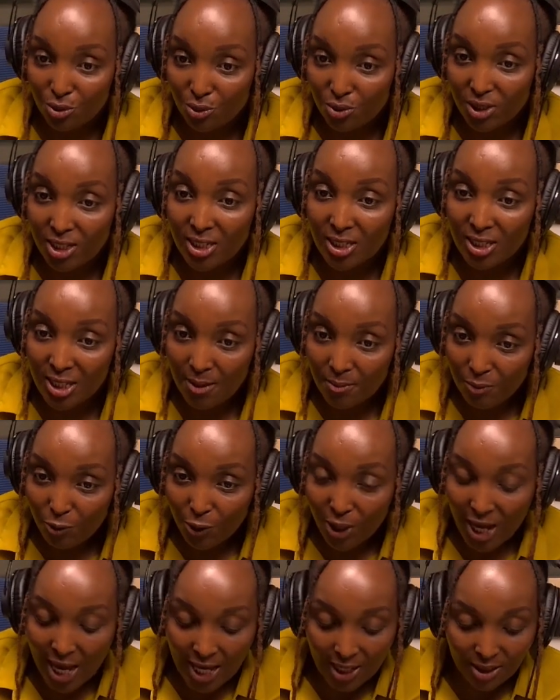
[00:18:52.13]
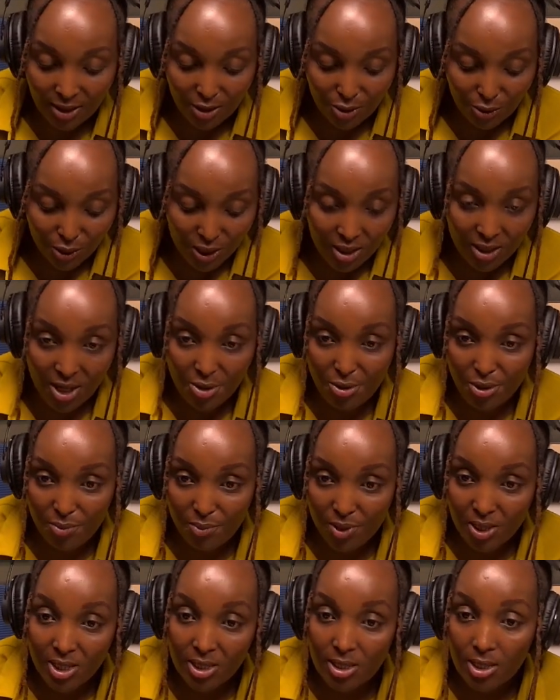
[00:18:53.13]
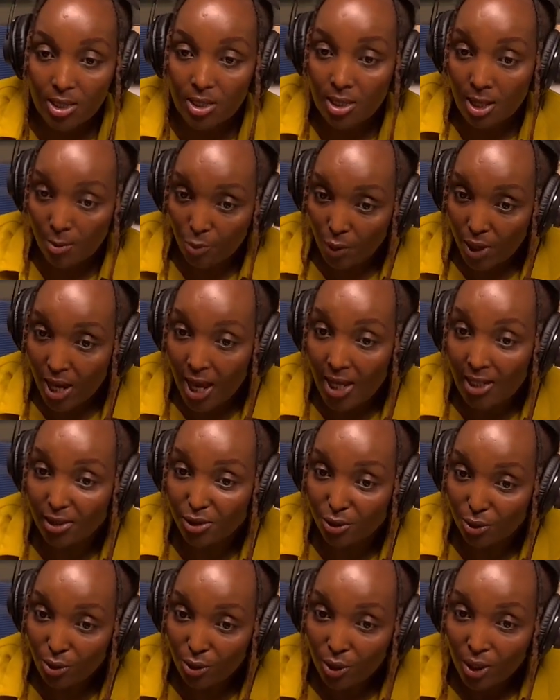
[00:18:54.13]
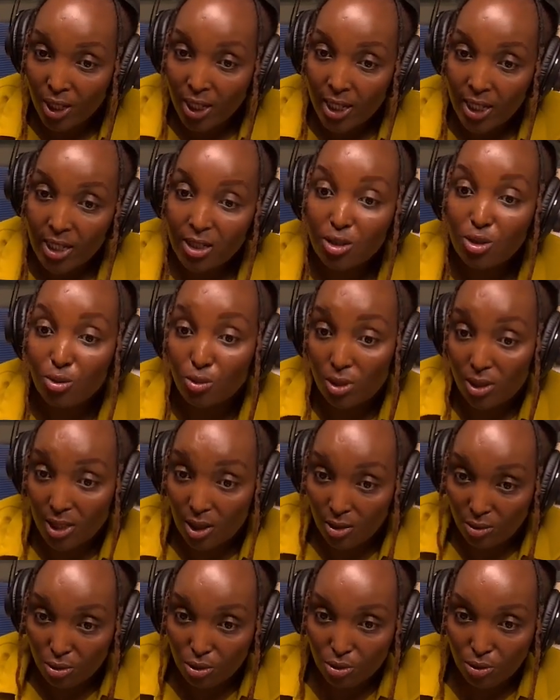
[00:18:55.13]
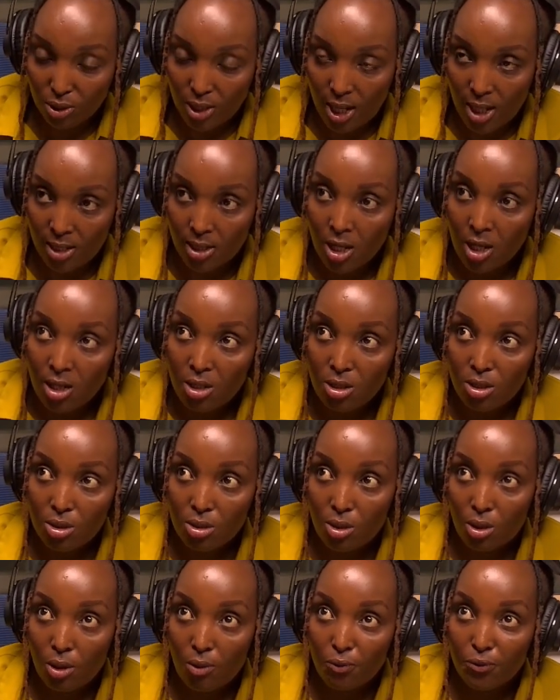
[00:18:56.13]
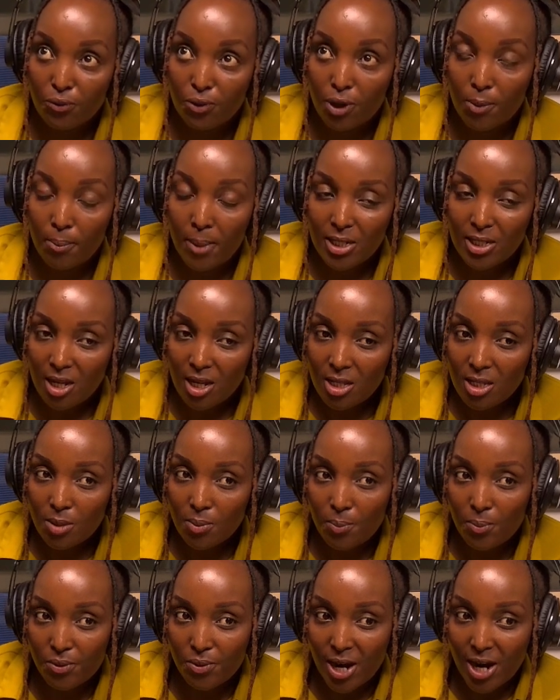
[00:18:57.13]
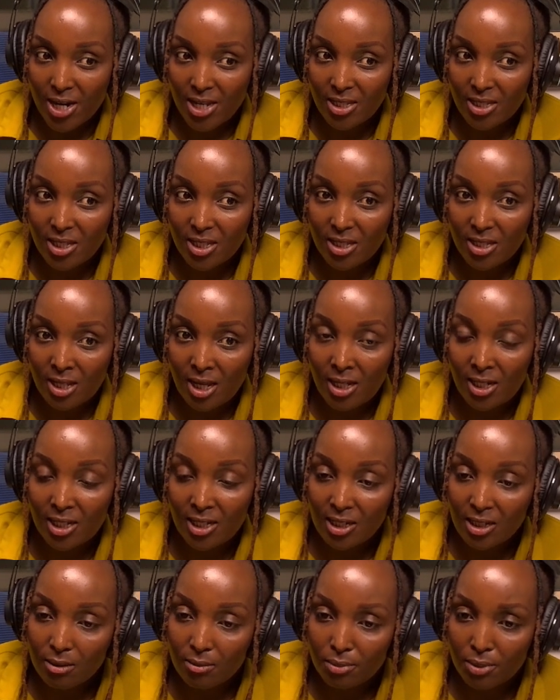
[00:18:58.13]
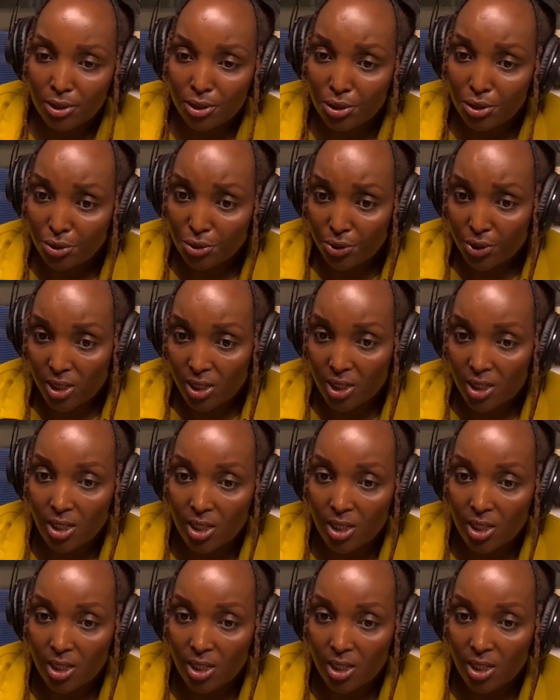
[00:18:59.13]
the same way I'll do in Nairobi is the same way I'll do in South Sudan. So matters price is a little bit tricky.